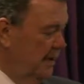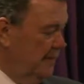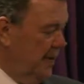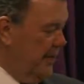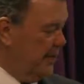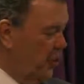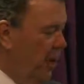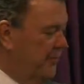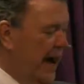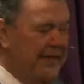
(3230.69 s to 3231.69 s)
Father,
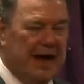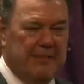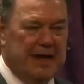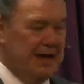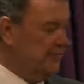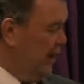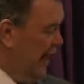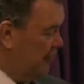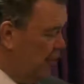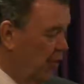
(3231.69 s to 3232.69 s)
glorify thou me. He said,
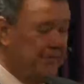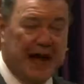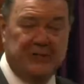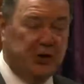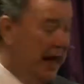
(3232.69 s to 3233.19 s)
I've glorified you.